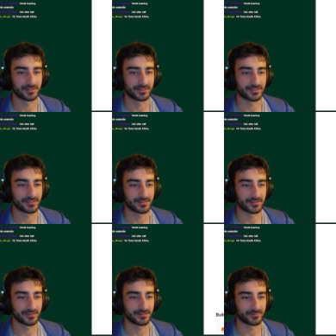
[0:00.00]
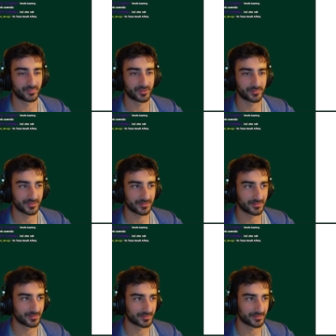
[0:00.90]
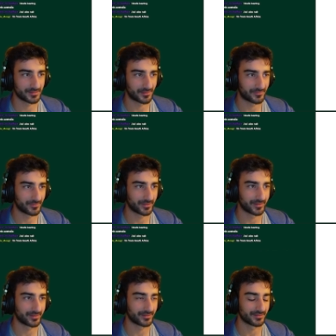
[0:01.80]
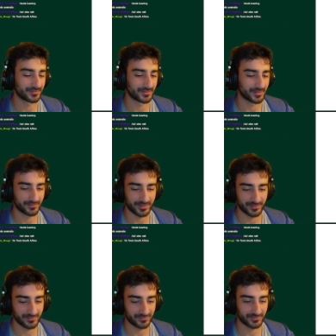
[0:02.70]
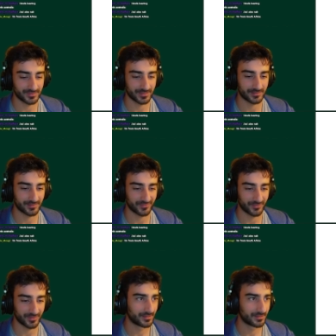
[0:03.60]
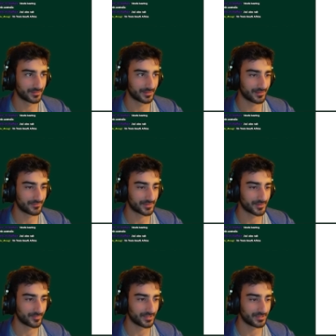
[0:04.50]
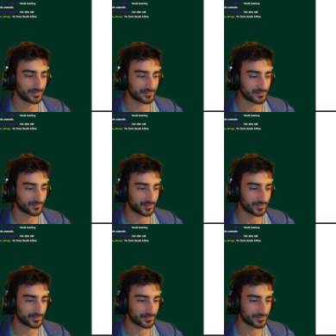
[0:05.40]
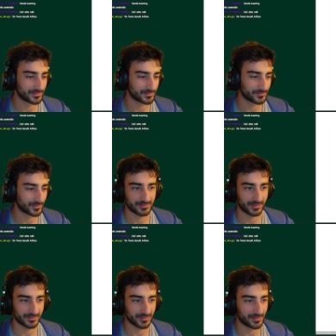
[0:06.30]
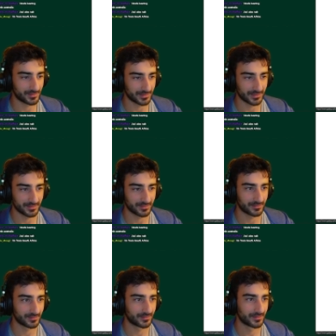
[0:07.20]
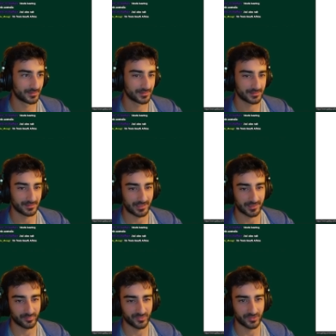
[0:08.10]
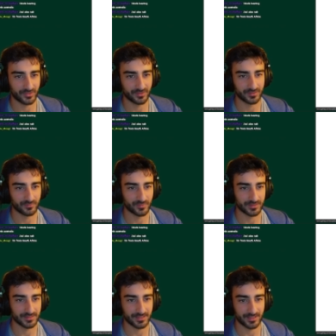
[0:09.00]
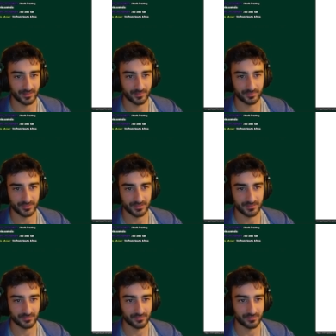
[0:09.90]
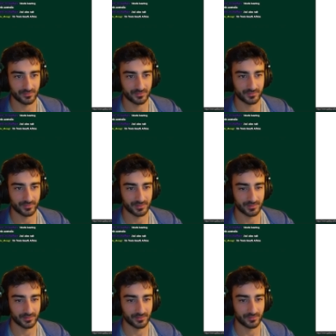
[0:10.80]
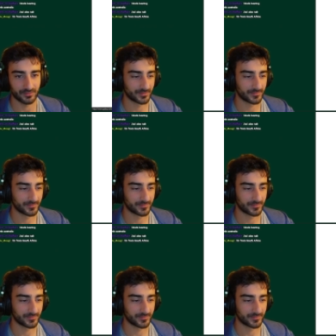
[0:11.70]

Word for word: It's a prompt to software generator, full stack software. They have so many integrations as well. DALL-E, Slackbot, WhatsApp, Discord, Twilio.